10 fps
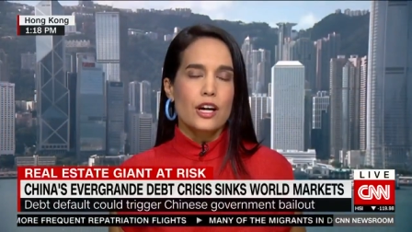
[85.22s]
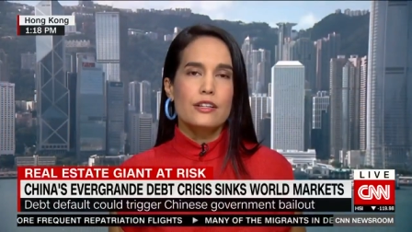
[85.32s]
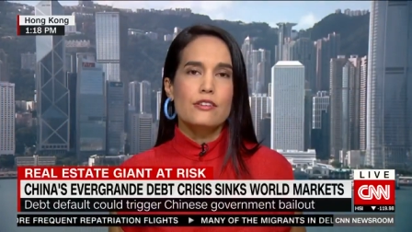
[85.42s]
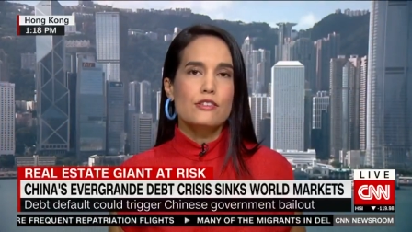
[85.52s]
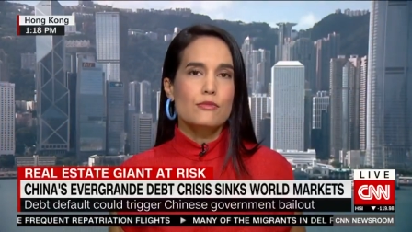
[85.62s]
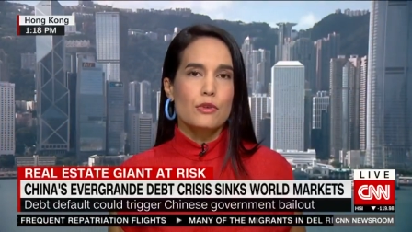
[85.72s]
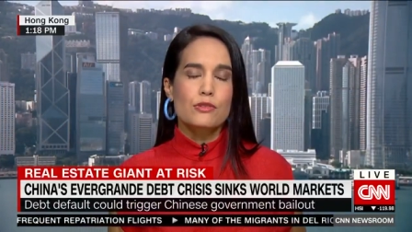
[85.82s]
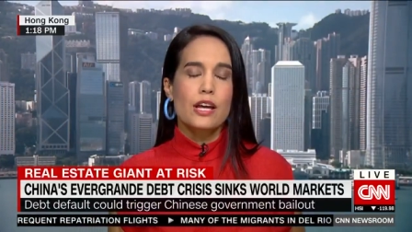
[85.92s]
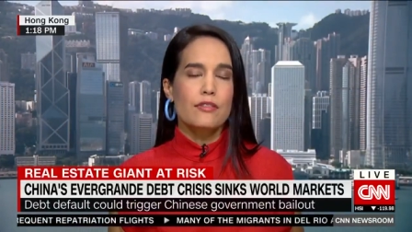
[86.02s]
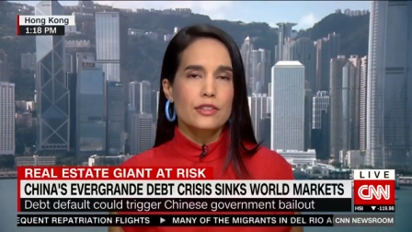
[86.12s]
China's
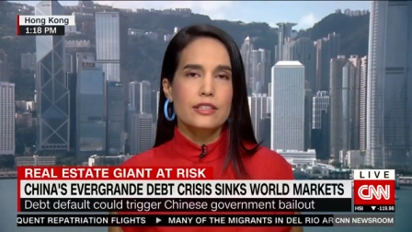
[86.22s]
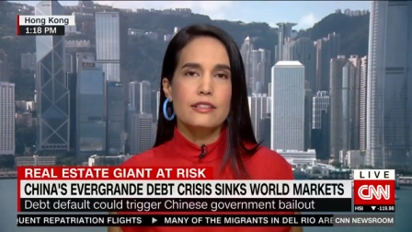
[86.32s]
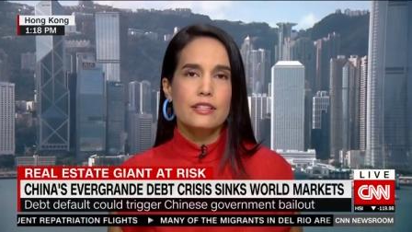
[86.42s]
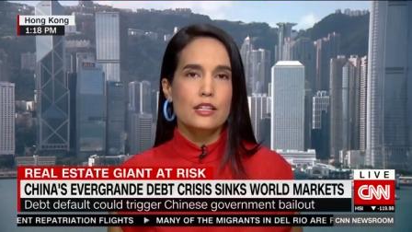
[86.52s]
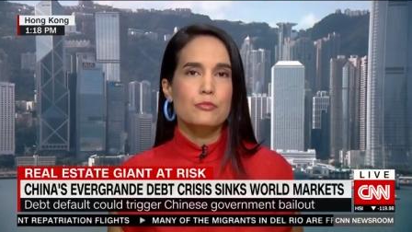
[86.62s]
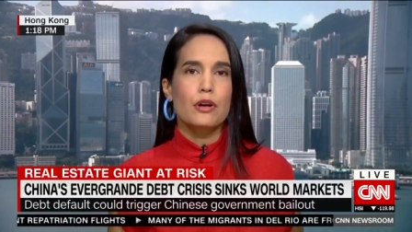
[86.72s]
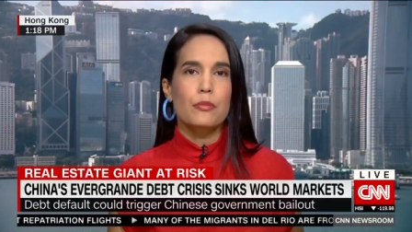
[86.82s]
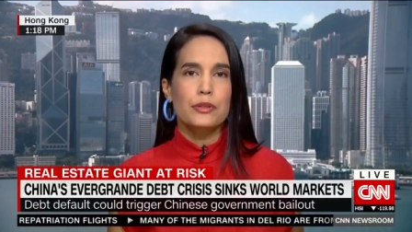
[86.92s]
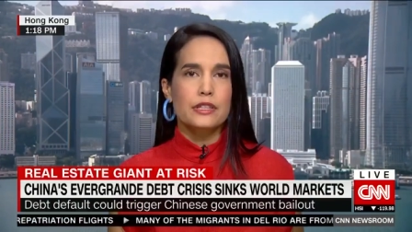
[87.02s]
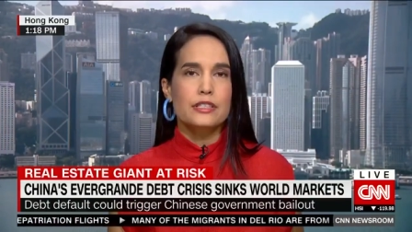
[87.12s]
most heavily indebted
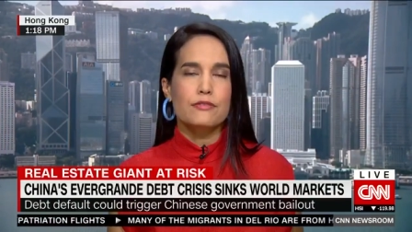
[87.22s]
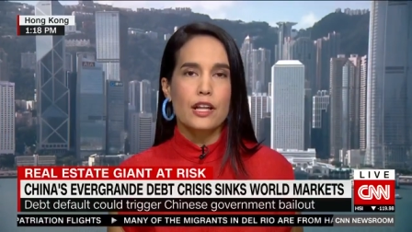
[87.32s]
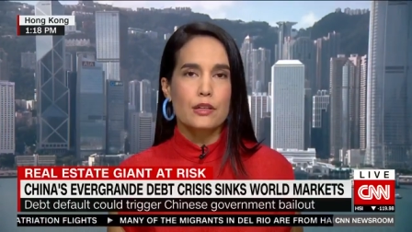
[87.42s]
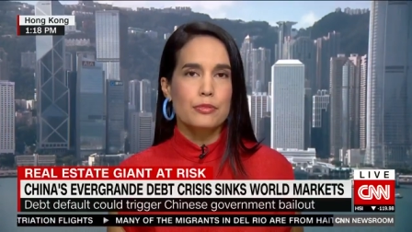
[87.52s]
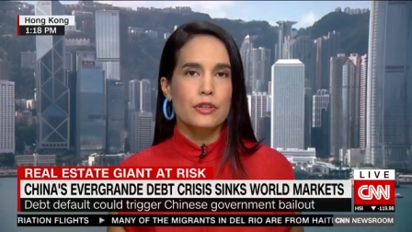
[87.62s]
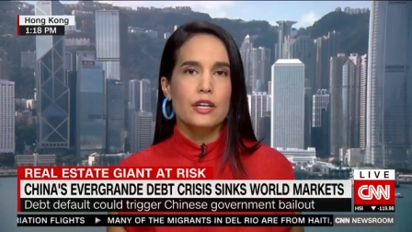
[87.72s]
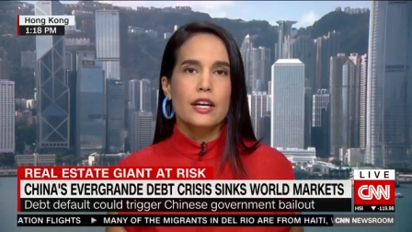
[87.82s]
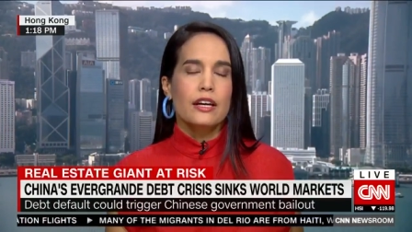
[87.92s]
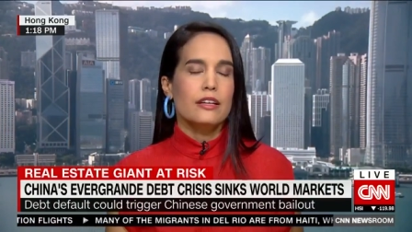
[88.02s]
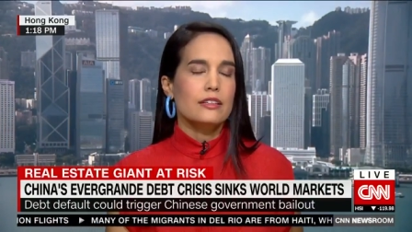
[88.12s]
property developer.
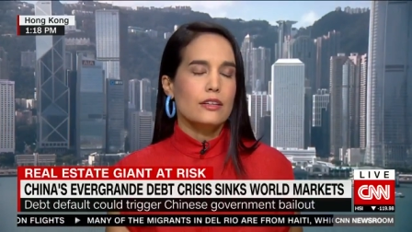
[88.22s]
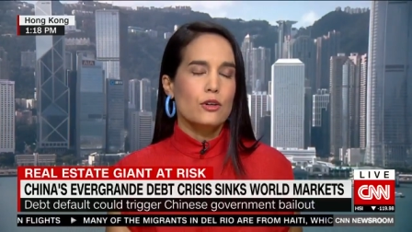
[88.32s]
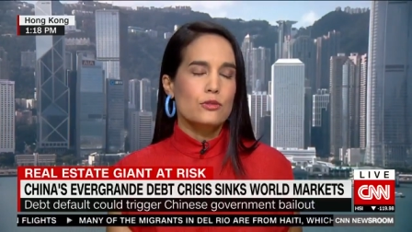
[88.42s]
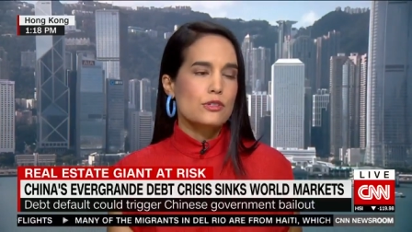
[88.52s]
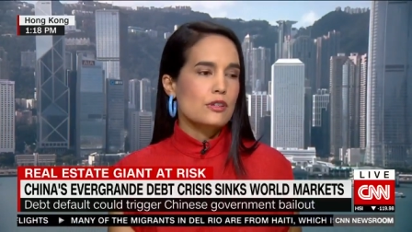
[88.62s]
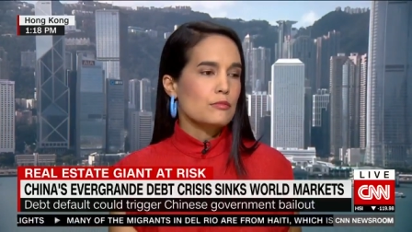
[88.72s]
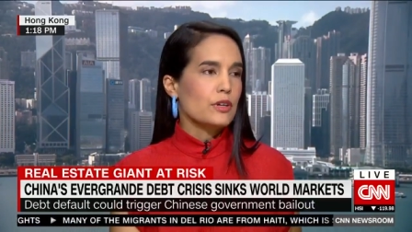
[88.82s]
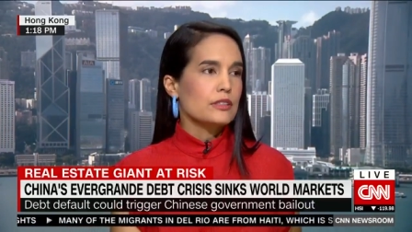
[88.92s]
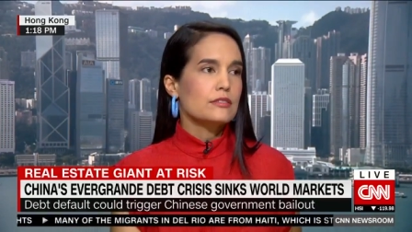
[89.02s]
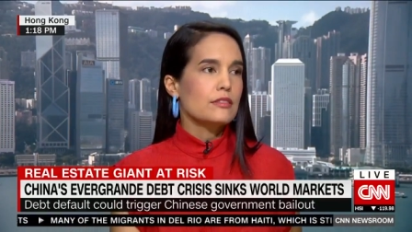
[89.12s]
It owes
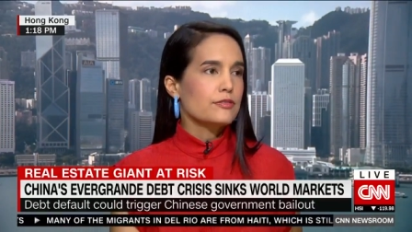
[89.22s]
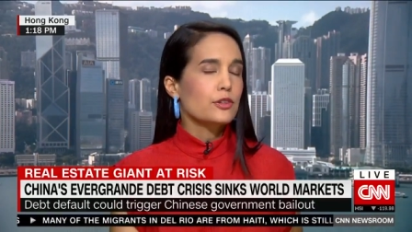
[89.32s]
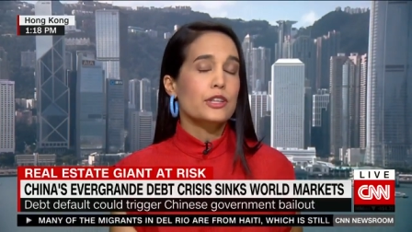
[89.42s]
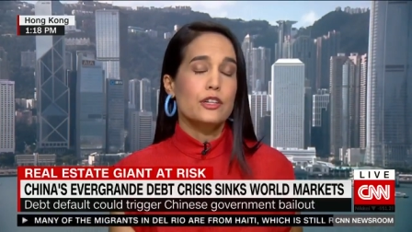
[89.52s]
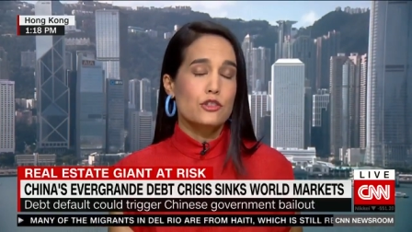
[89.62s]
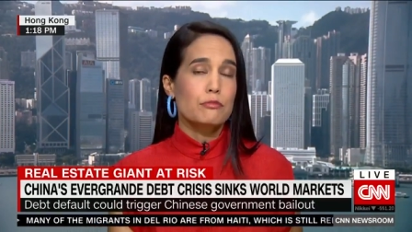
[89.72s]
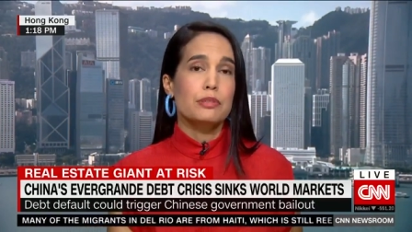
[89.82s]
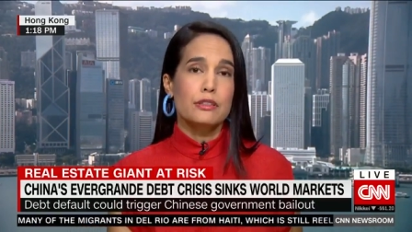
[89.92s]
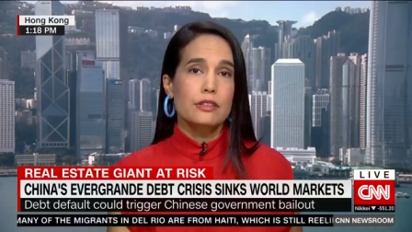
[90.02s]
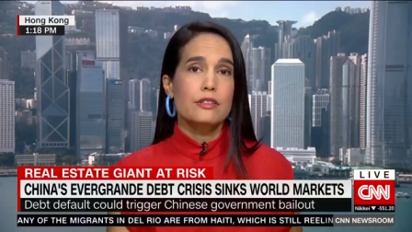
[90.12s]
somewhat $300
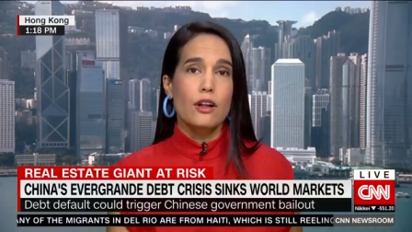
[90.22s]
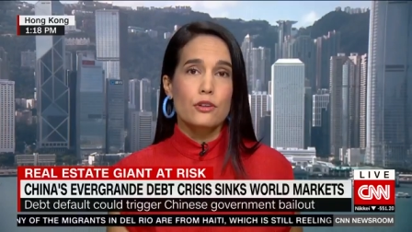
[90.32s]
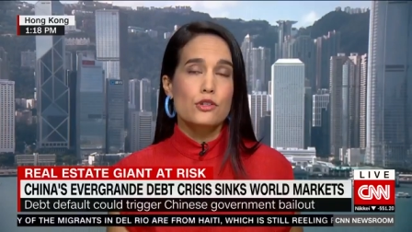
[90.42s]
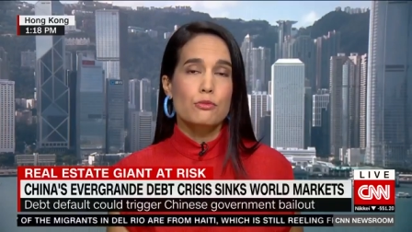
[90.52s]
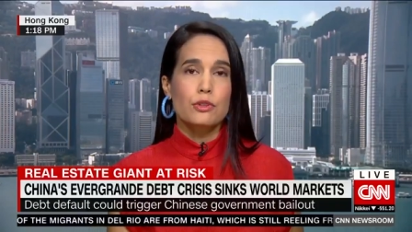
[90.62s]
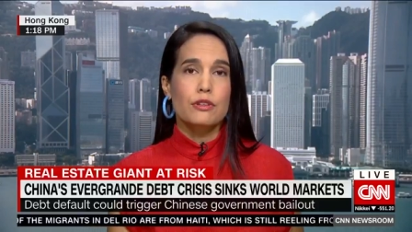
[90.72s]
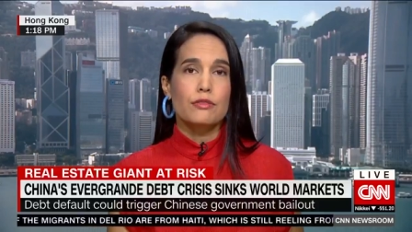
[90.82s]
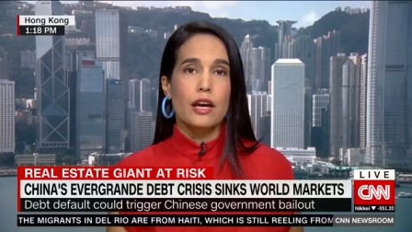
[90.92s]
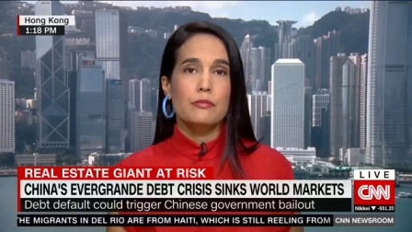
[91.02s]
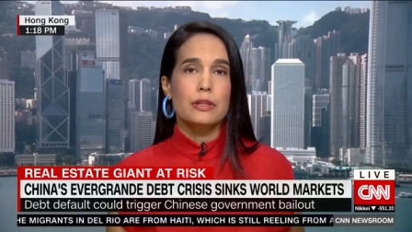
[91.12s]
billion worth
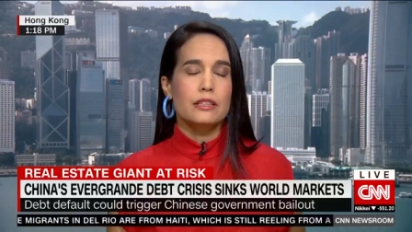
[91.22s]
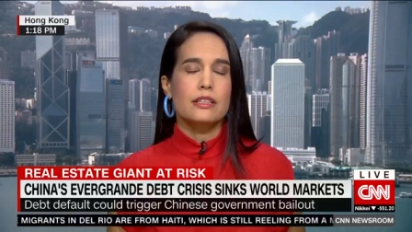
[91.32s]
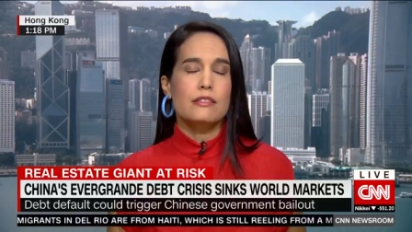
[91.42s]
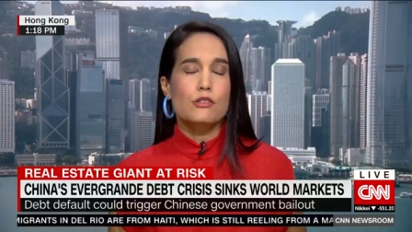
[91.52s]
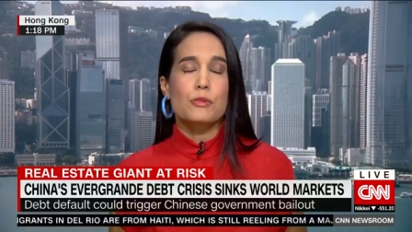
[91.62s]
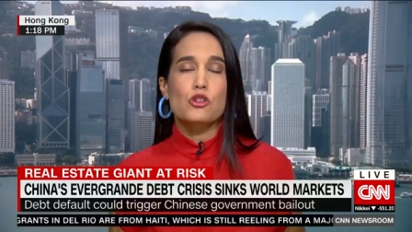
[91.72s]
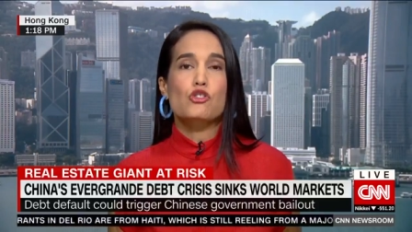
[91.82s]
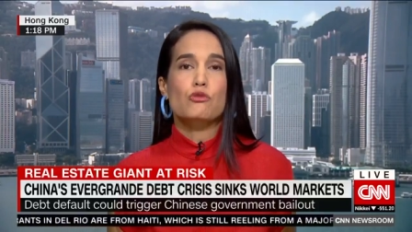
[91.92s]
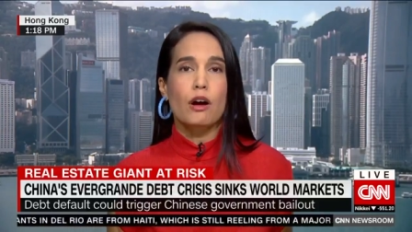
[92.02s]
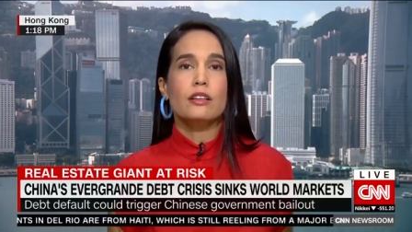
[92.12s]
of liabilities. It's been
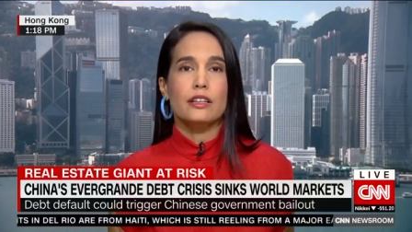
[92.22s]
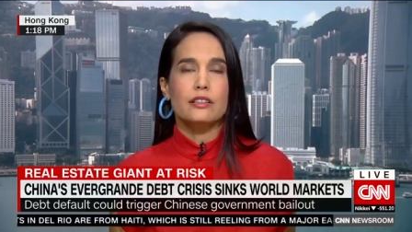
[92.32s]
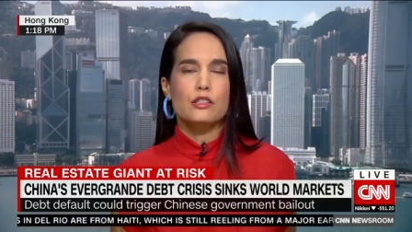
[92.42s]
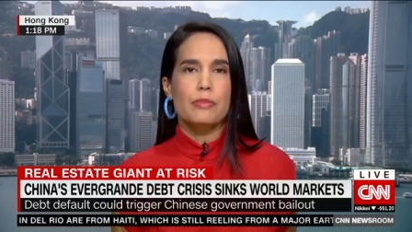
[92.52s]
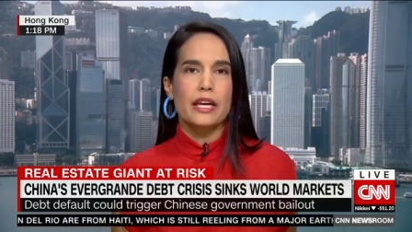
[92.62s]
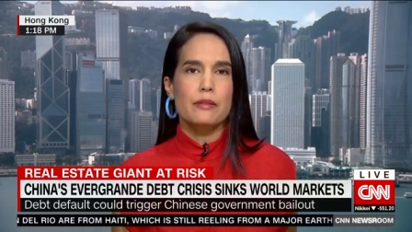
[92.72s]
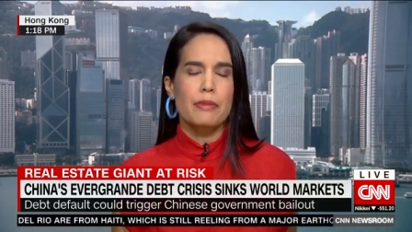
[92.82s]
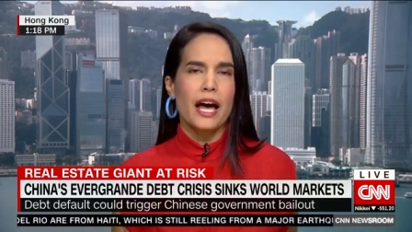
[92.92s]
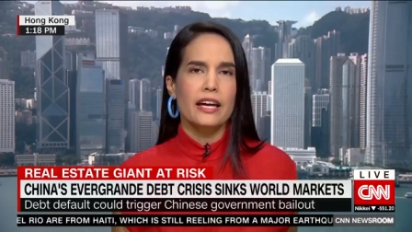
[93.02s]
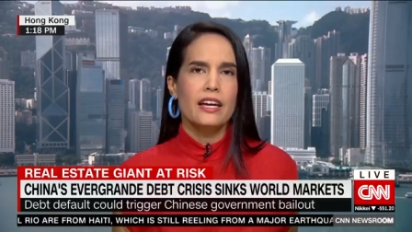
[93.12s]
struggling to pay
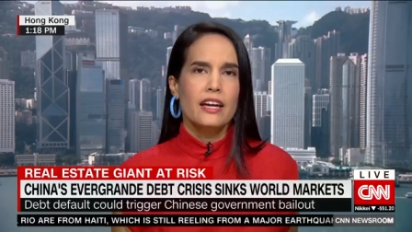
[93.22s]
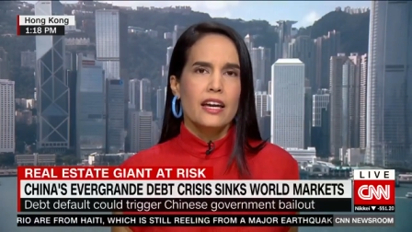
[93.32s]
it back.